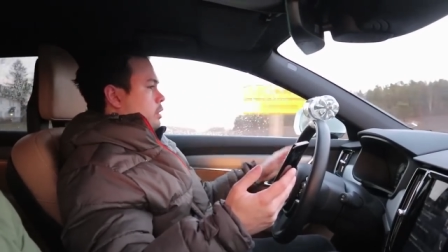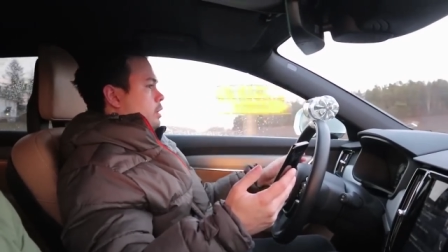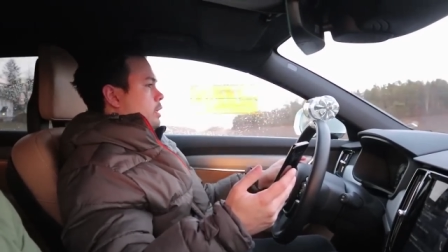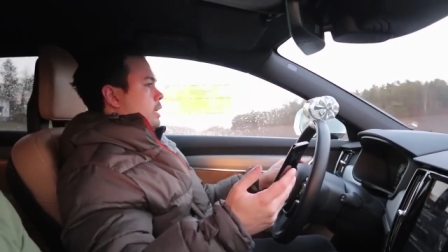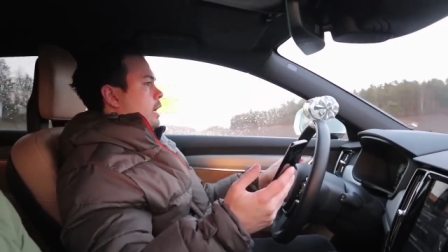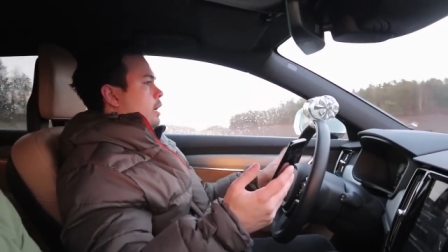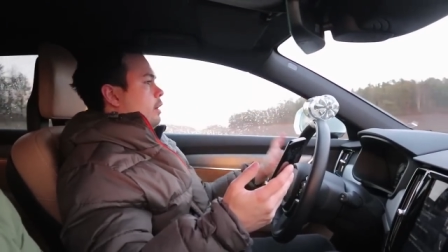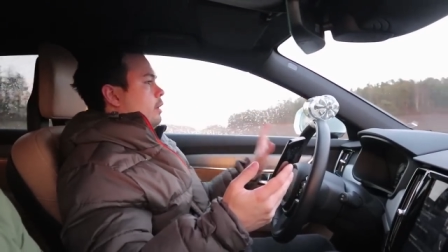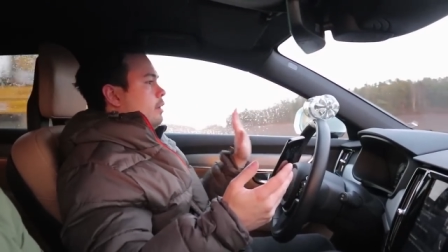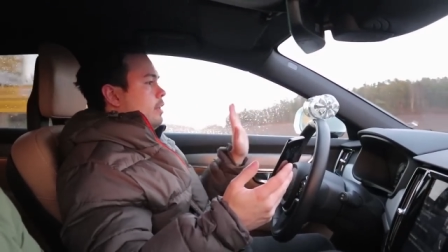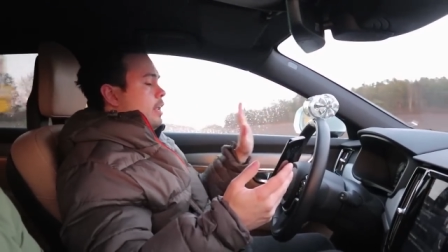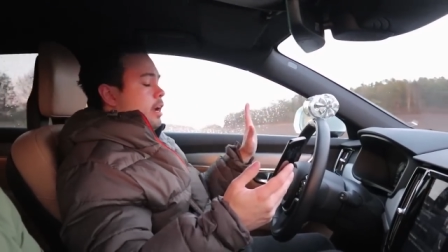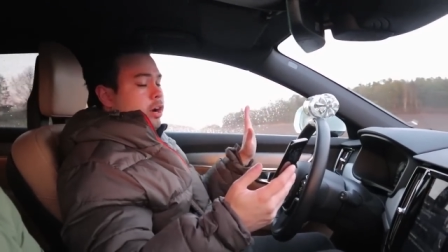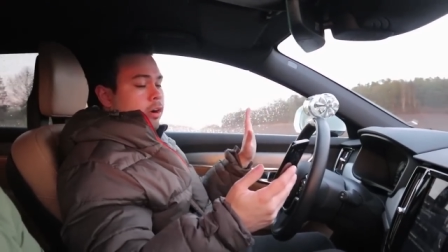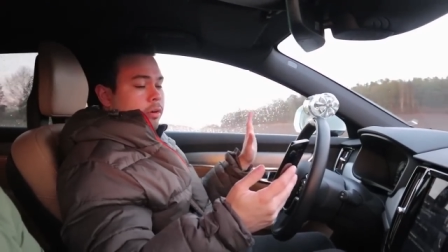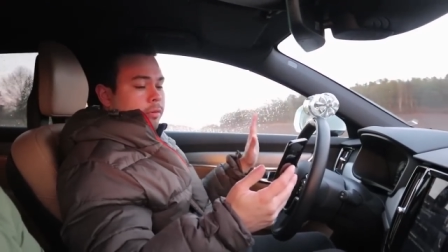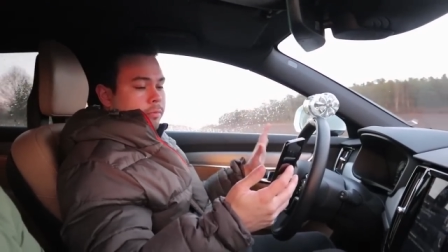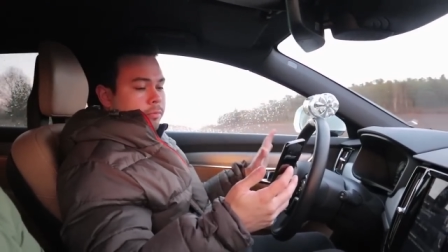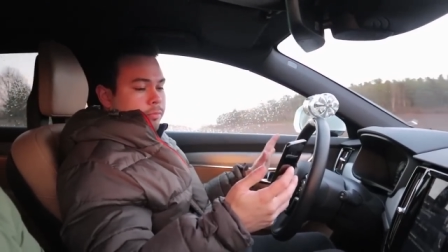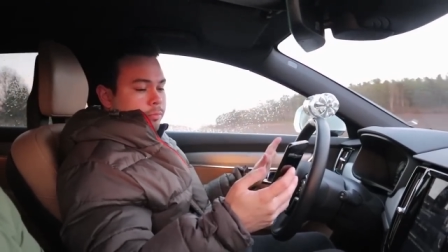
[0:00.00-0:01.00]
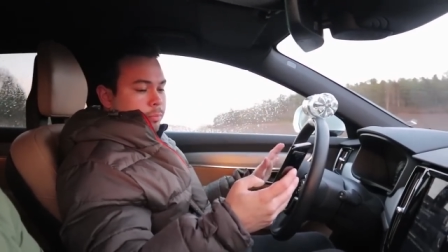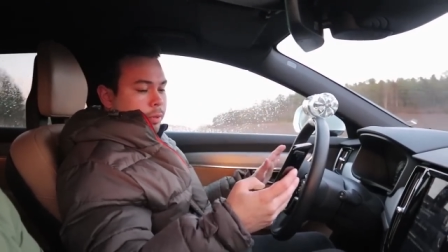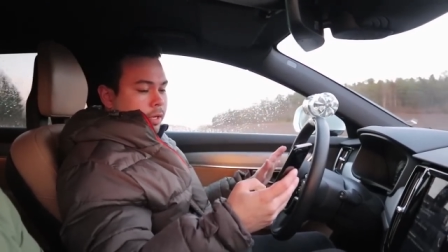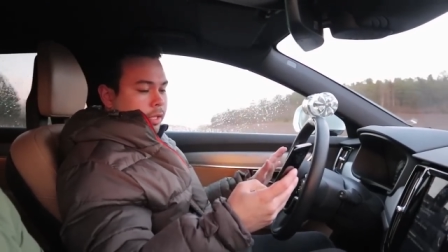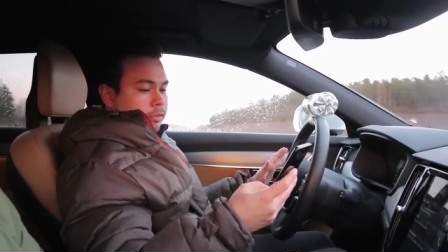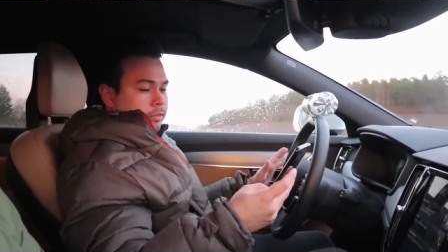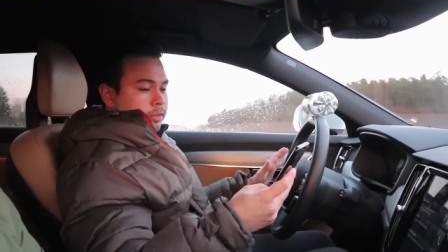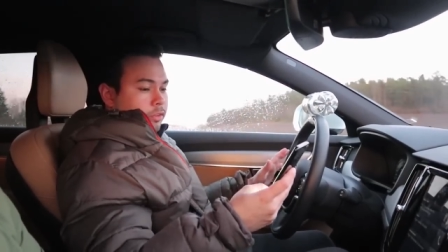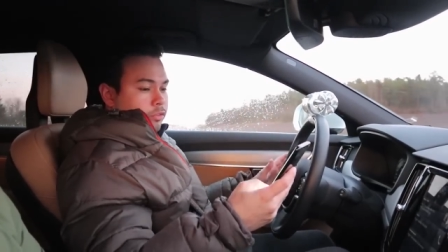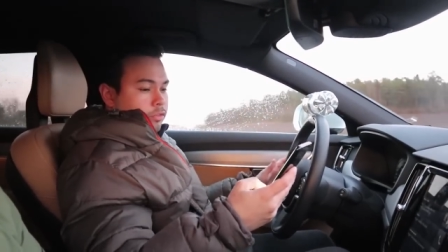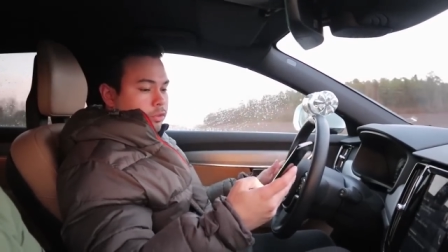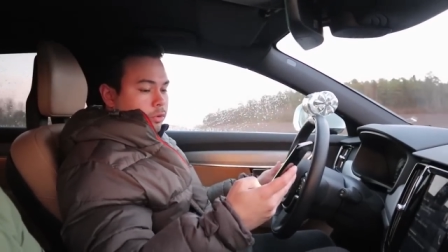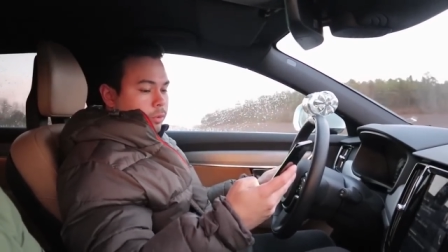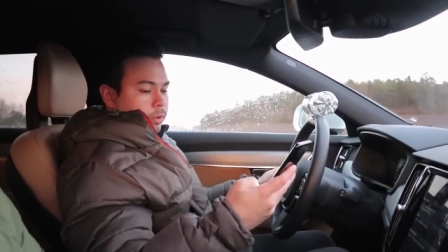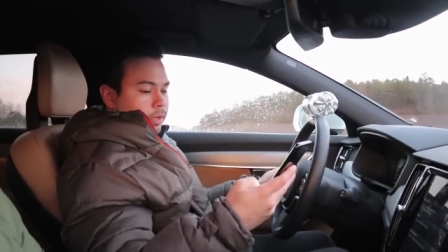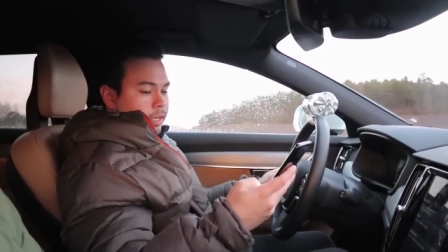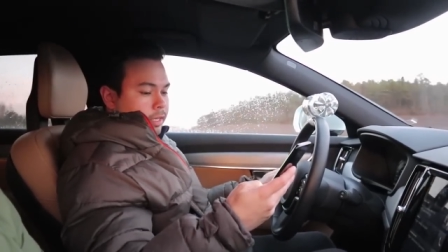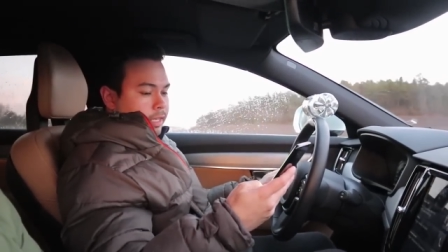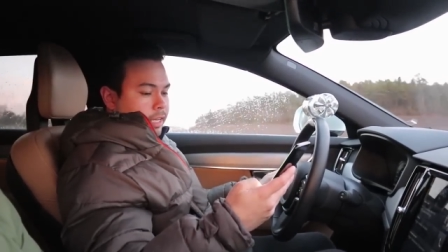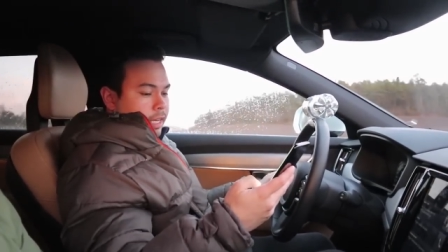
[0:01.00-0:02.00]
Yeah, and there Pilot Assist two
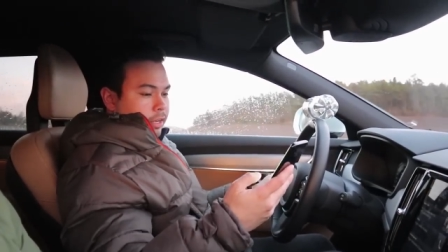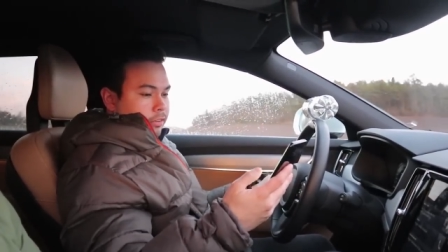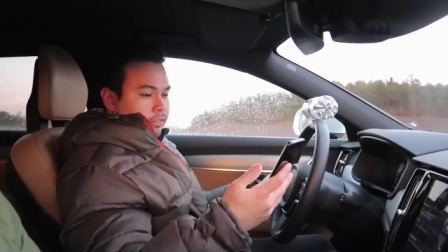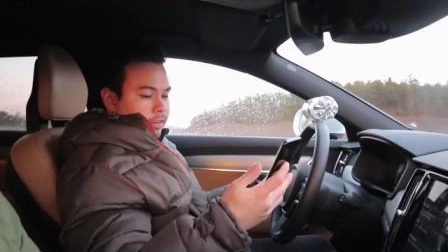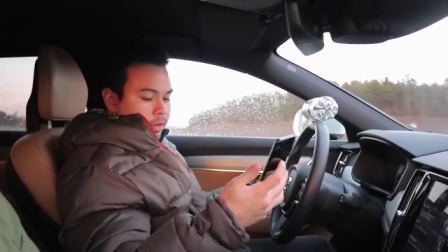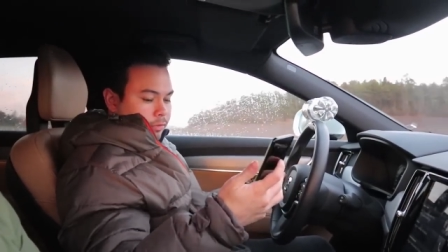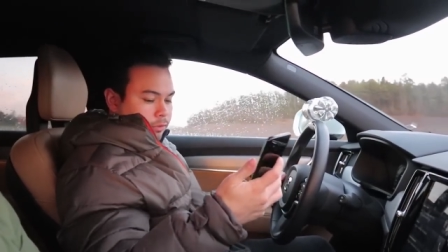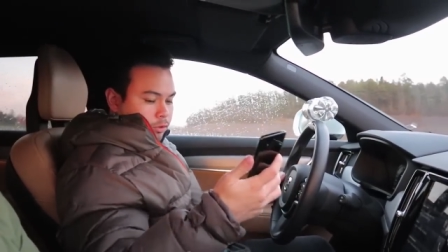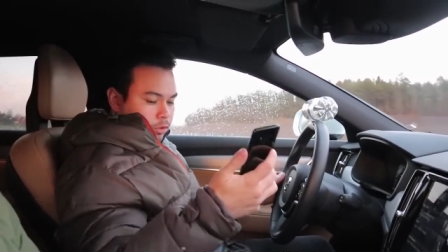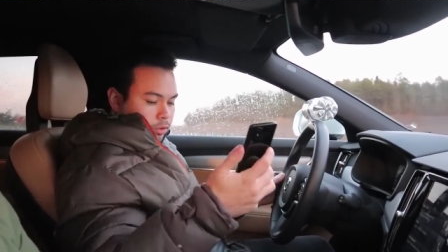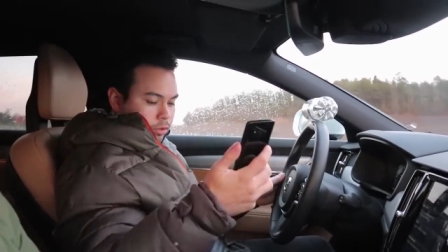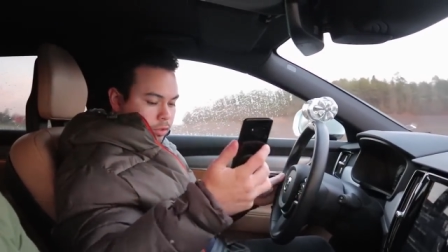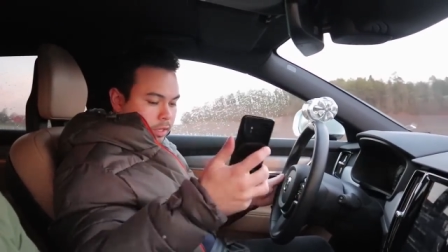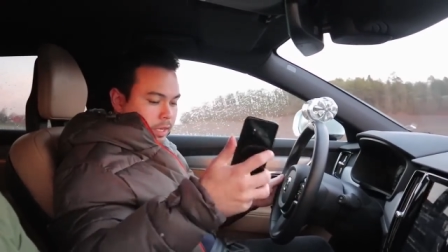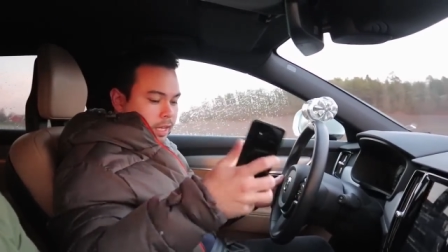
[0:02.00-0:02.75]
engaged after